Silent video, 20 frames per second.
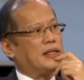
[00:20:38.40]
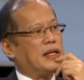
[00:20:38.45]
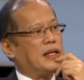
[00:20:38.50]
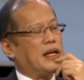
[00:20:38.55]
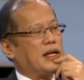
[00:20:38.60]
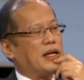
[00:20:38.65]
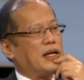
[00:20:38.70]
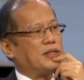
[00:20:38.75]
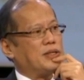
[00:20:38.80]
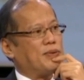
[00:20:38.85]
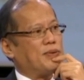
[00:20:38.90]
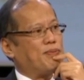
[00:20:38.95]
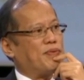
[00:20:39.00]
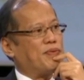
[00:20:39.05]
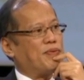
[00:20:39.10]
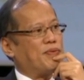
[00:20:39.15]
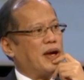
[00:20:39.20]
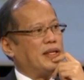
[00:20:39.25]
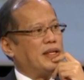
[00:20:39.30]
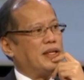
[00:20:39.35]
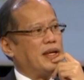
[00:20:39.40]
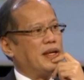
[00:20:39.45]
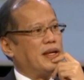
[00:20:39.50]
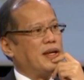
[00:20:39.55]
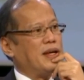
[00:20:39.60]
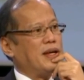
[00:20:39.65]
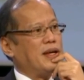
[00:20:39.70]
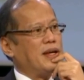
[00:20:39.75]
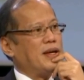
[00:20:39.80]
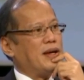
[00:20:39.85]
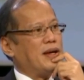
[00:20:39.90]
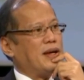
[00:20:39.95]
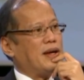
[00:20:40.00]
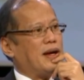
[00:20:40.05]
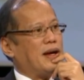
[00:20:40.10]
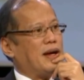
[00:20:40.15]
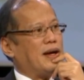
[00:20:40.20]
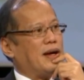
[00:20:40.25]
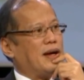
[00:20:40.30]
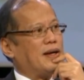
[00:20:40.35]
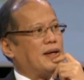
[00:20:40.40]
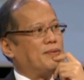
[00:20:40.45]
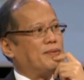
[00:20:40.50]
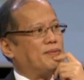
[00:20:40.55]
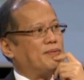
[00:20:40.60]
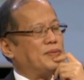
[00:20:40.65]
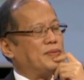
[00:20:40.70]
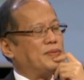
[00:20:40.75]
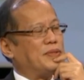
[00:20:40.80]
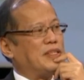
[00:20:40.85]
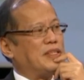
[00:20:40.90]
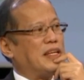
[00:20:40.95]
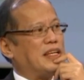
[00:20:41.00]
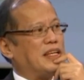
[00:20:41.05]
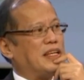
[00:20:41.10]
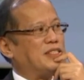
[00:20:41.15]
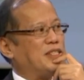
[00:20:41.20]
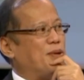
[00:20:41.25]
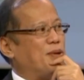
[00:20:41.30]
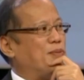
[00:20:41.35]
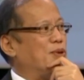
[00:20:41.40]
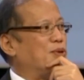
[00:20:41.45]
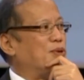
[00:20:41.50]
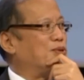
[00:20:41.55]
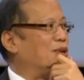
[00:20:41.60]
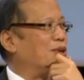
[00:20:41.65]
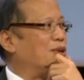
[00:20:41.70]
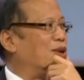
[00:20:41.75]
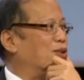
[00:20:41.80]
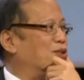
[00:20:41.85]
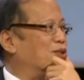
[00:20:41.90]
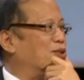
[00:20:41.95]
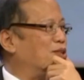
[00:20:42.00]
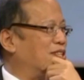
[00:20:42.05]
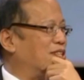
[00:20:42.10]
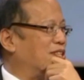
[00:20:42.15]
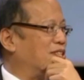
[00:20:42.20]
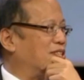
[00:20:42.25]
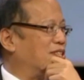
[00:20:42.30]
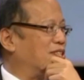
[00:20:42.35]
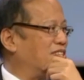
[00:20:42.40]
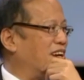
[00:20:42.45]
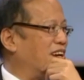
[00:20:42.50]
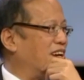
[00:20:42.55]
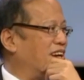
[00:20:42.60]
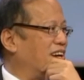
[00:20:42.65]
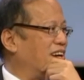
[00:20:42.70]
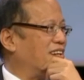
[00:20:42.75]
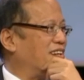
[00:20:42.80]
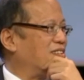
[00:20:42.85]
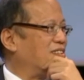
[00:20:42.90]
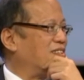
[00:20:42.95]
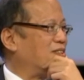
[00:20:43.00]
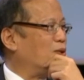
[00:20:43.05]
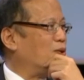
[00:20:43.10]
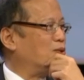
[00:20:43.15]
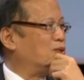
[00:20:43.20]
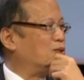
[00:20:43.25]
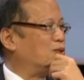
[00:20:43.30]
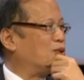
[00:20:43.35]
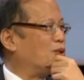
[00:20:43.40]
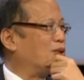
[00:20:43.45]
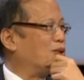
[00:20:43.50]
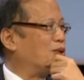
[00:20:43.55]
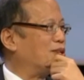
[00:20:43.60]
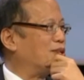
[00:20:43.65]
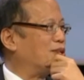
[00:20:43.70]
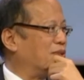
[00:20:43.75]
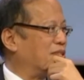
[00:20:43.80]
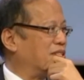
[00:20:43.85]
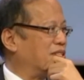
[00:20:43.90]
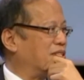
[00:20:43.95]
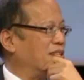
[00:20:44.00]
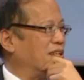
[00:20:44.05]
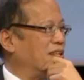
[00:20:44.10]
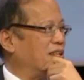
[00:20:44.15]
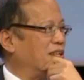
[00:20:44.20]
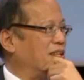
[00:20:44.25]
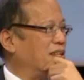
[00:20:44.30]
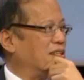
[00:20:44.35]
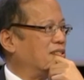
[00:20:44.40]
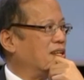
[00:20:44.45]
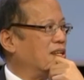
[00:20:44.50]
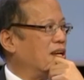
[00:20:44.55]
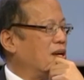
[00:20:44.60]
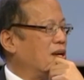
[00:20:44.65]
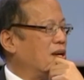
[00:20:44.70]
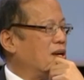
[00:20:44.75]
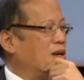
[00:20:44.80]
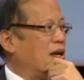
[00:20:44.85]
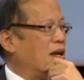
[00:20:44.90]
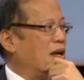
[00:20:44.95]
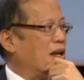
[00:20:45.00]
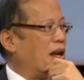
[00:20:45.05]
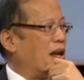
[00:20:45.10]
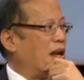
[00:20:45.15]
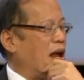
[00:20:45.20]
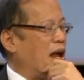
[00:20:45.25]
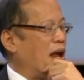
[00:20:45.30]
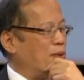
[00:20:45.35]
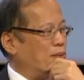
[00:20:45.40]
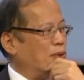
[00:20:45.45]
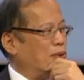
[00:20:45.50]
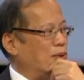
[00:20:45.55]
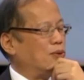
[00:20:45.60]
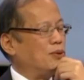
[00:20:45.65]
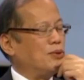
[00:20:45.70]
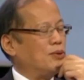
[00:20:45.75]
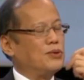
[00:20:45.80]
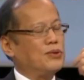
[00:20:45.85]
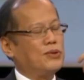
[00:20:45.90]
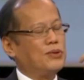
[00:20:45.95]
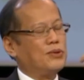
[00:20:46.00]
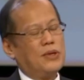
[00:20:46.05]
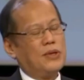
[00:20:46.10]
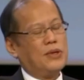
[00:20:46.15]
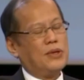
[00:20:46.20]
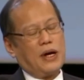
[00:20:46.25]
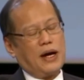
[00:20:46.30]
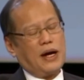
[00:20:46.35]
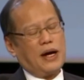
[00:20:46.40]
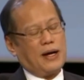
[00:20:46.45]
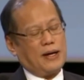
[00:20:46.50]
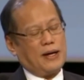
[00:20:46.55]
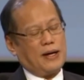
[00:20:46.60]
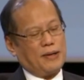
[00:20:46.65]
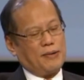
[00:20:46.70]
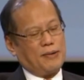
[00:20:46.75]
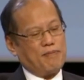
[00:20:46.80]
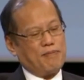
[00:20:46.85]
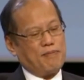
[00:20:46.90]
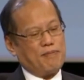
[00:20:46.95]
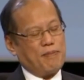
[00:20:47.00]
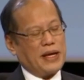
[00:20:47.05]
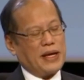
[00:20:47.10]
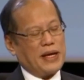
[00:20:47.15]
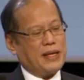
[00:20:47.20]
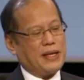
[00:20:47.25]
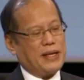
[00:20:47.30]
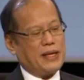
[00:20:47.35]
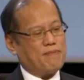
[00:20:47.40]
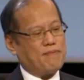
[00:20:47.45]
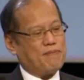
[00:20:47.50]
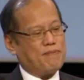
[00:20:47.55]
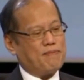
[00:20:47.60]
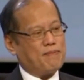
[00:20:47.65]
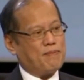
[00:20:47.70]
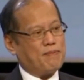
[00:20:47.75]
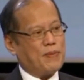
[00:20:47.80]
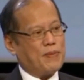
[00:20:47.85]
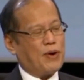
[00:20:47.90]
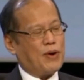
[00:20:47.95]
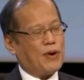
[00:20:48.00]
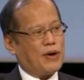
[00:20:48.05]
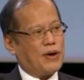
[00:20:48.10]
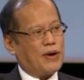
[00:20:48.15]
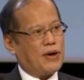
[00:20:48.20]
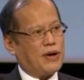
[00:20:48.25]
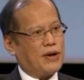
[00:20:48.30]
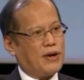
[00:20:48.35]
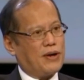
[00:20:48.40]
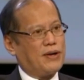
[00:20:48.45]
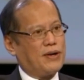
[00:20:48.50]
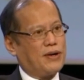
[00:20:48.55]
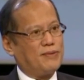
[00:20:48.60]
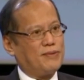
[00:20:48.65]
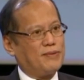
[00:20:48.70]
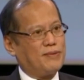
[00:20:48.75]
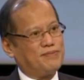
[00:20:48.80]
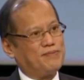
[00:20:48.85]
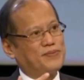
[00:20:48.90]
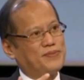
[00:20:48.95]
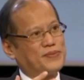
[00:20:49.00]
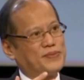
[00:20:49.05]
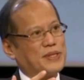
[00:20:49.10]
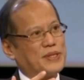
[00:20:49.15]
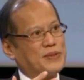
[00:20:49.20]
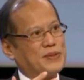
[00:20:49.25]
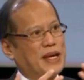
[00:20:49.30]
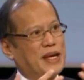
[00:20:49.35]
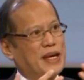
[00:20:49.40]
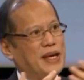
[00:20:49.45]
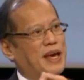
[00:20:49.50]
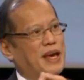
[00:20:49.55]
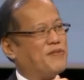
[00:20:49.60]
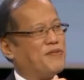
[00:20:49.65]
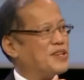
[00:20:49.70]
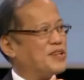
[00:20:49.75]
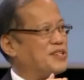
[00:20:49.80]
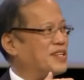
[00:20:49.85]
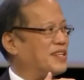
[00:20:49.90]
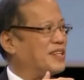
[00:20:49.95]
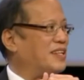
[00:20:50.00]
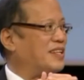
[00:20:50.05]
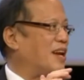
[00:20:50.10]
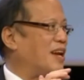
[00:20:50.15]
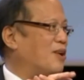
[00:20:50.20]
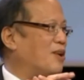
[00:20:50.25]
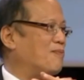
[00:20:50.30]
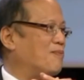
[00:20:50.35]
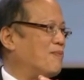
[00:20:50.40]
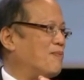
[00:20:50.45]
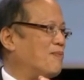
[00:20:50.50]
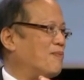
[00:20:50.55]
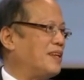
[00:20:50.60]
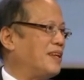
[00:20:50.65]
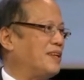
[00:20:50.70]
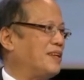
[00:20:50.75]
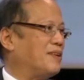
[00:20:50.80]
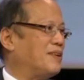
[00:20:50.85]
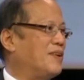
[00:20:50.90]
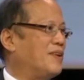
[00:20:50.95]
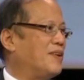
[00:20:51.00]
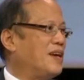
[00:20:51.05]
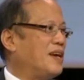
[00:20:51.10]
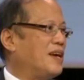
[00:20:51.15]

The direction of providing the distribution logistics chain, cold storage facilities, able to make them more, shall we say, efficient and competitive.